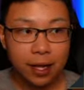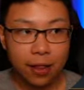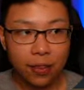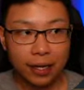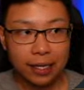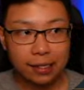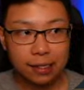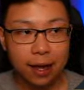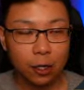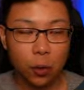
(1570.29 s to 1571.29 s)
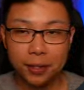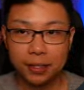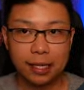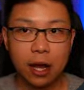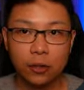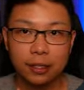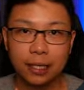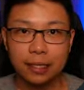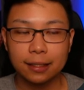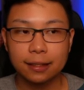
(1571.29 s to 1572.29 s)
then he's not going to calculate